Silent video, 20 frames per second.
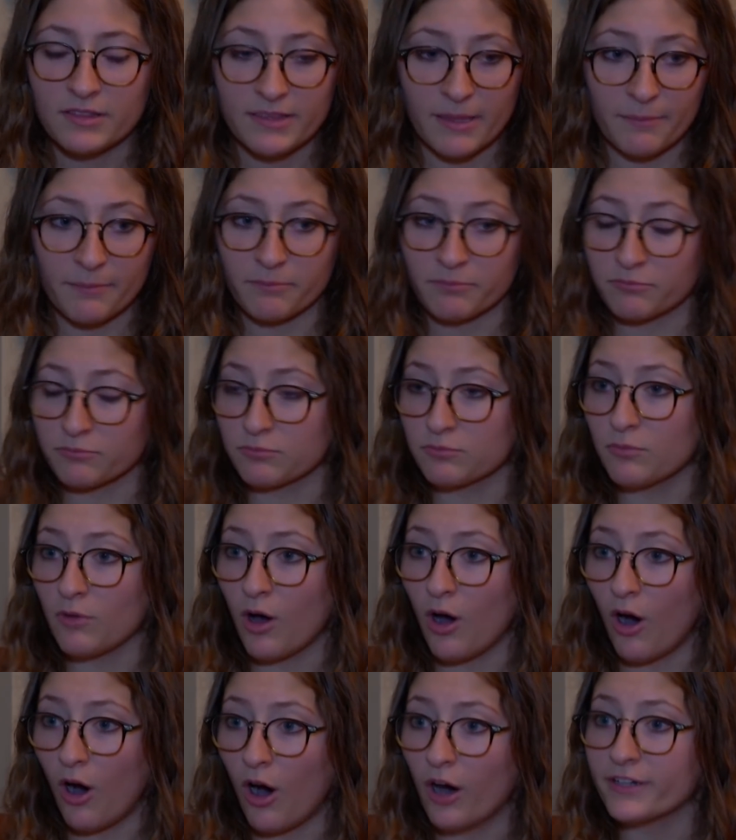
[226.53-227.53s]
them
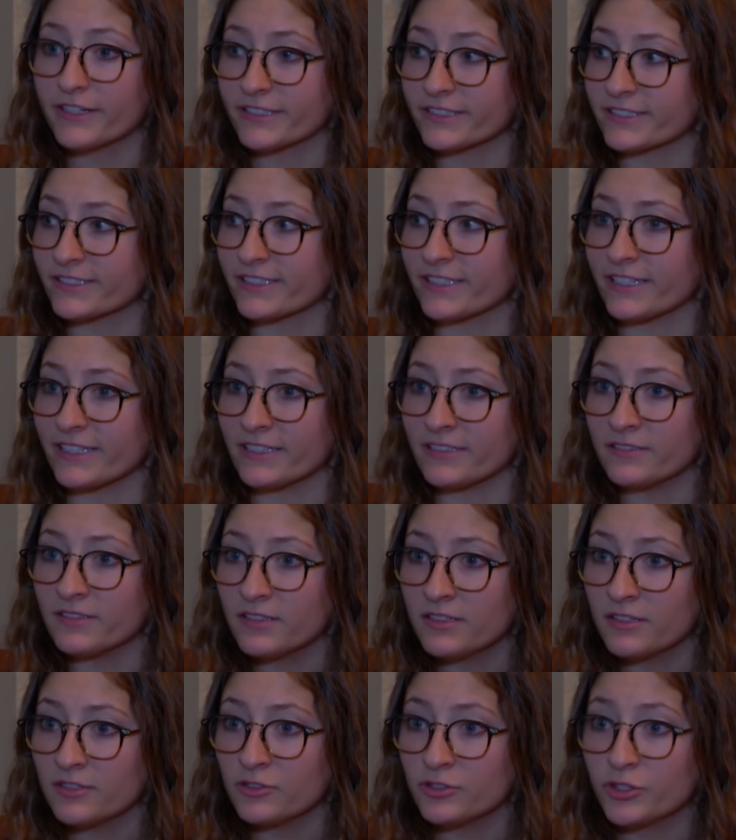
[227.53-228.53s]
honestly
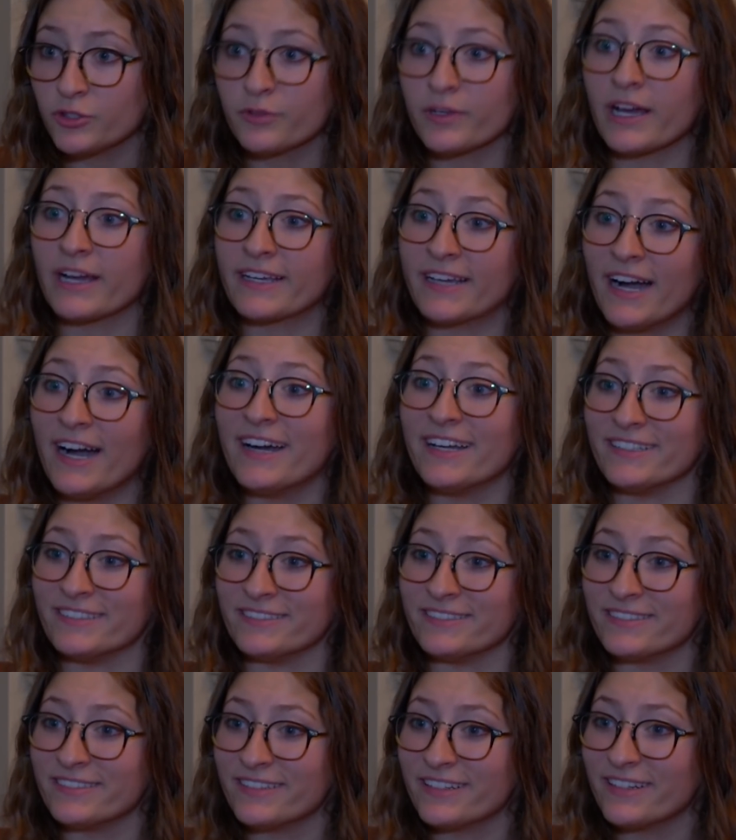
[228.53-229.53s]
shooting a
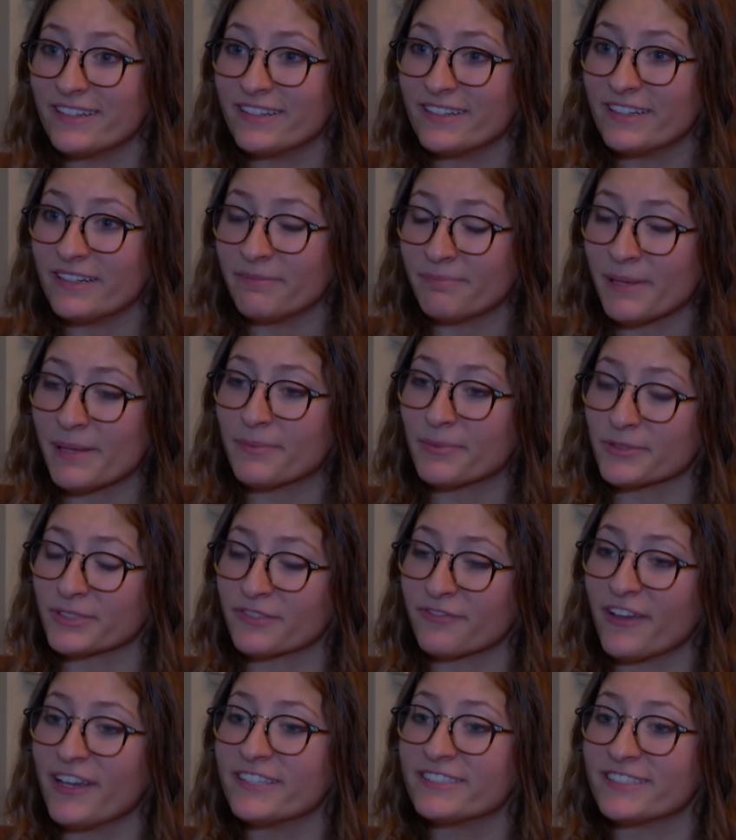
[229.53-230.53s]
gun in
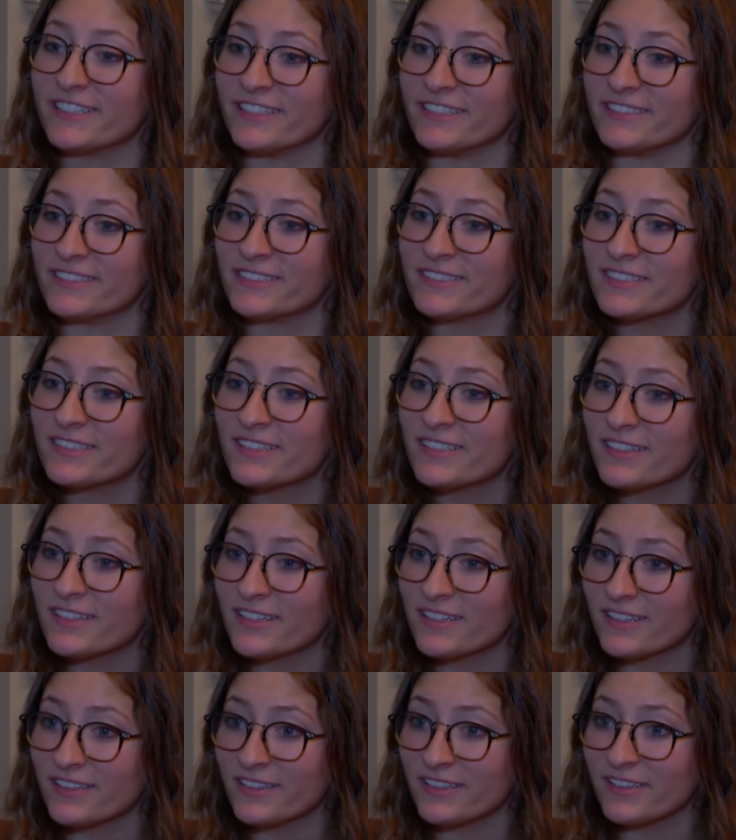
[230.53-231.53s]
people's faces
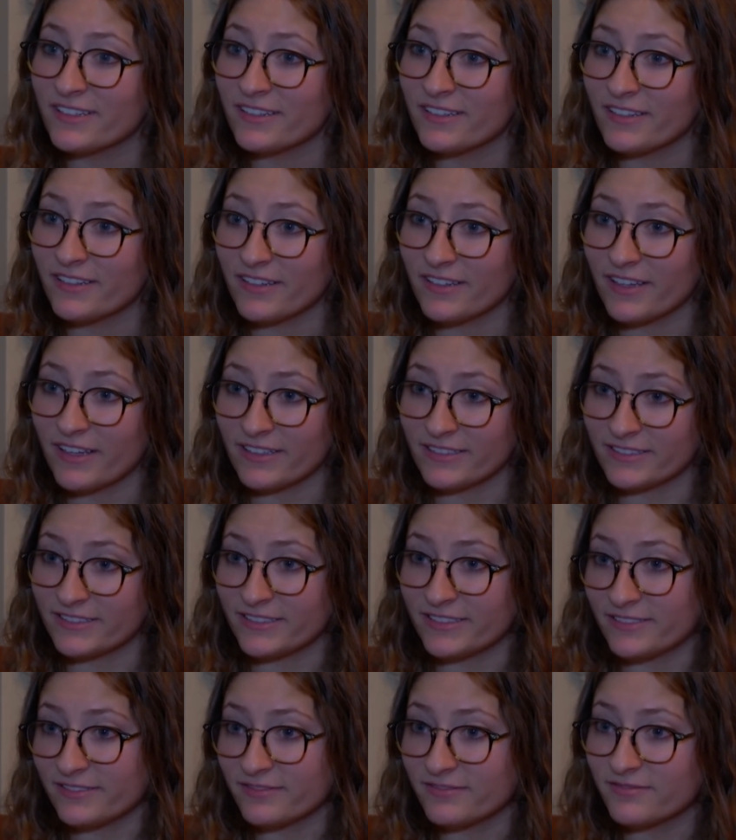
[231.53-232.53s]
and